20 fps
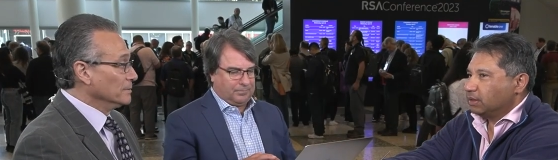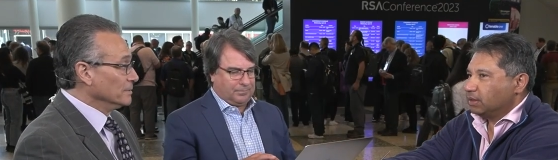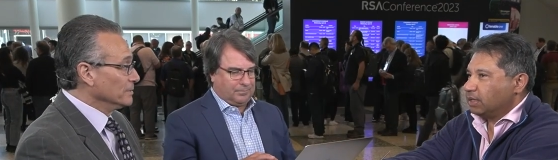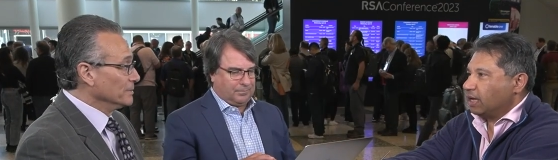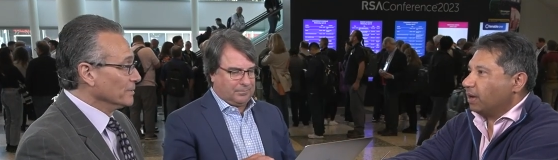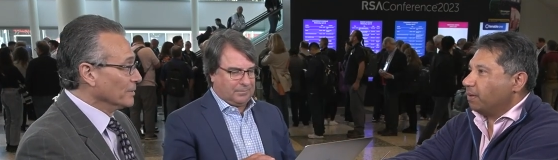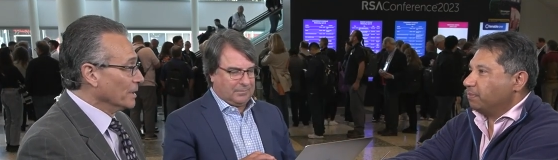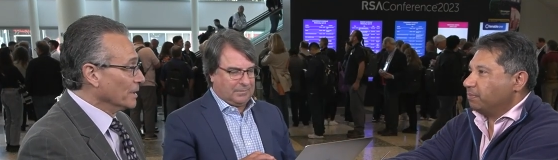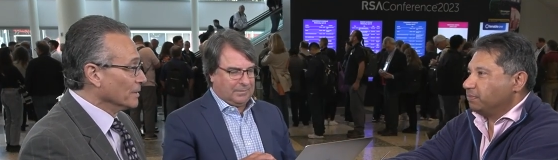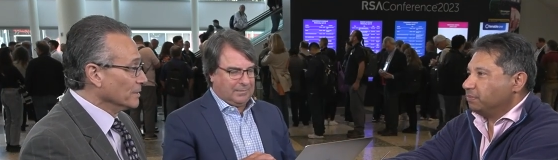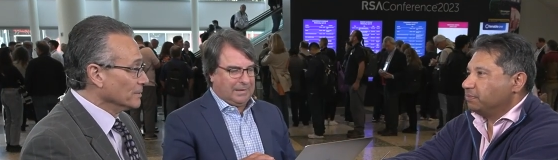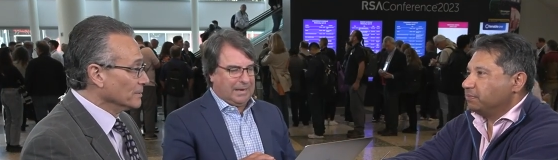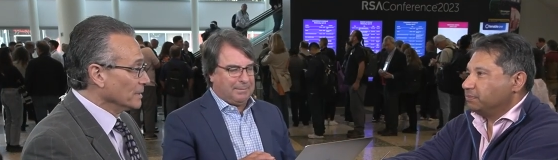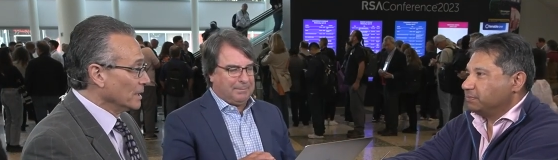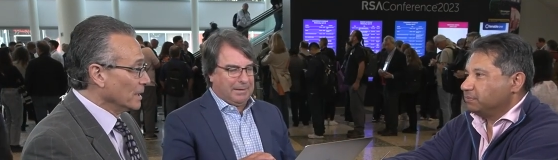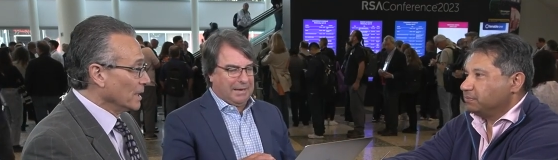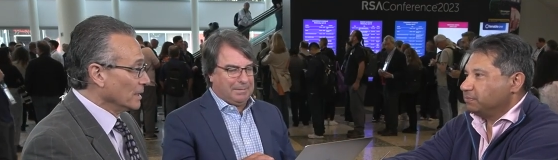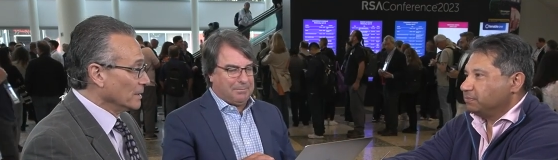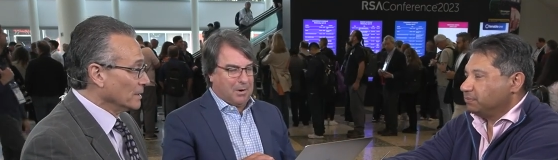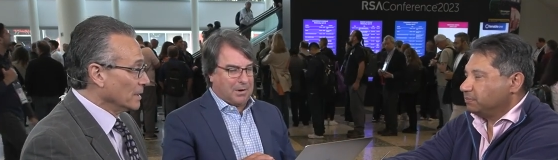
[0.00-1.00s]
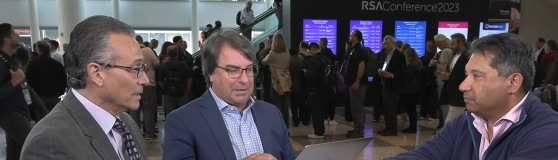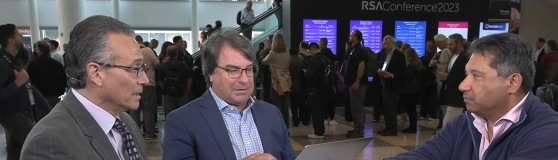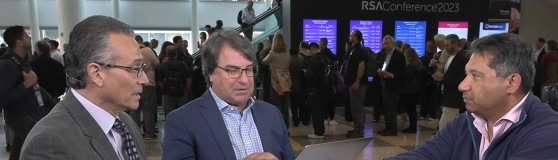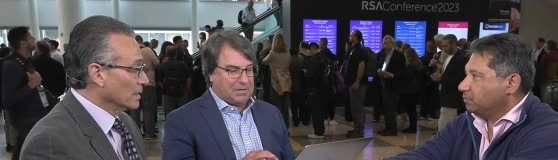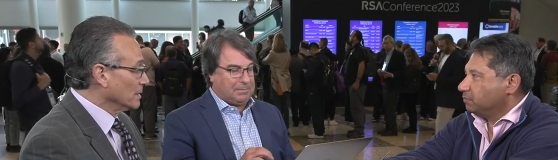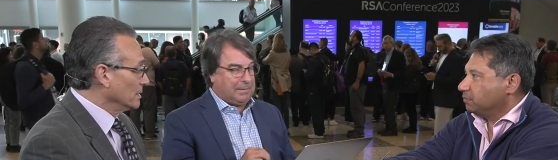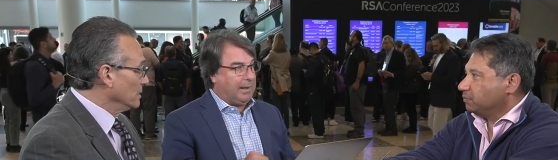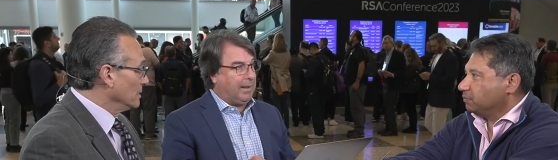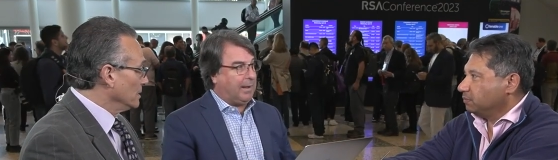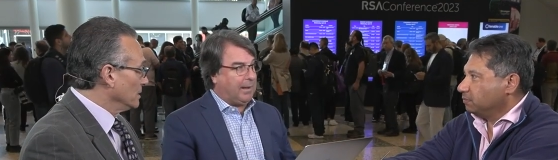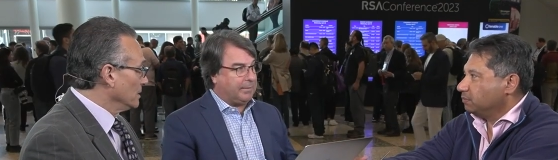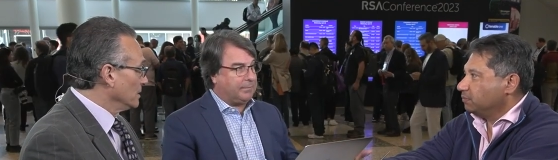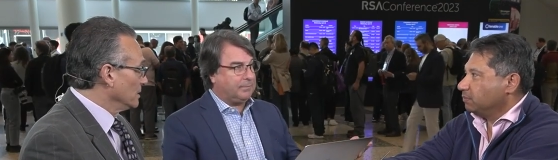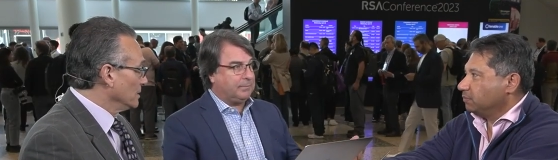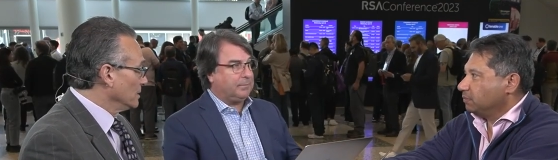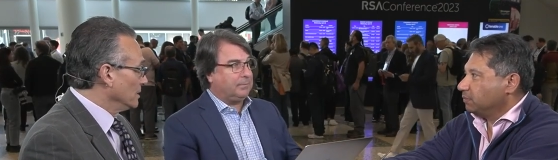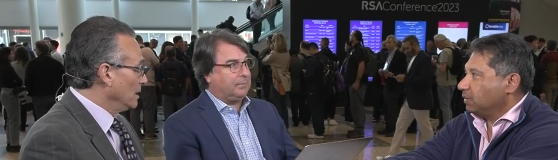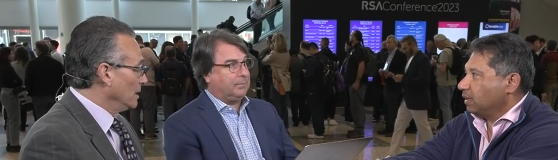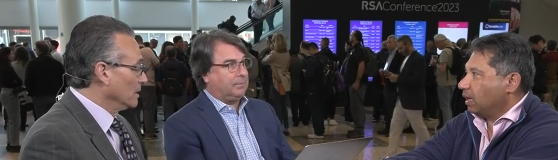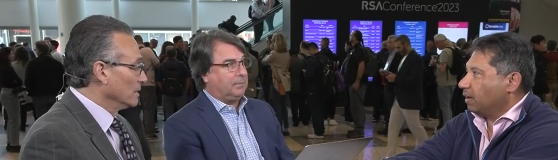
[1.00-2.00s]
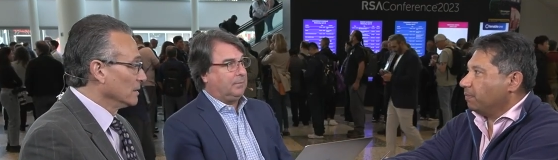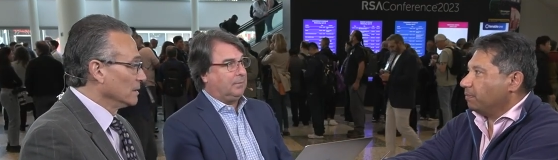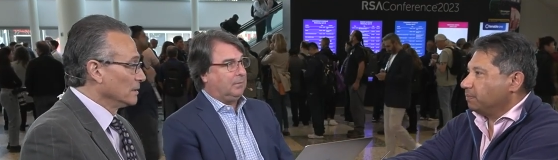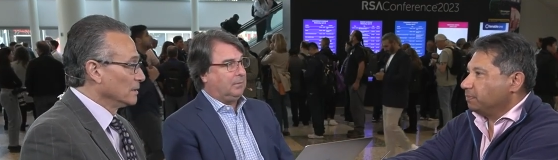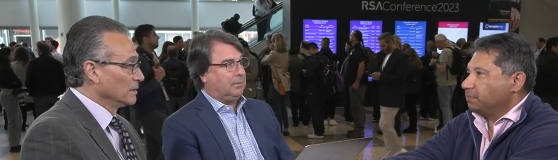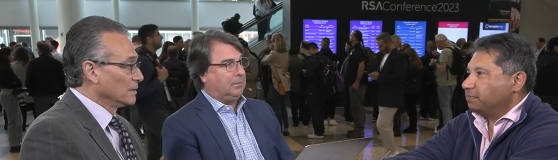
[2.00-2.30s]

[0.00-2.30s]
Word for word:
Speaker 1: Yeah, right? the M&A market's going to be hot. yeah. yeah.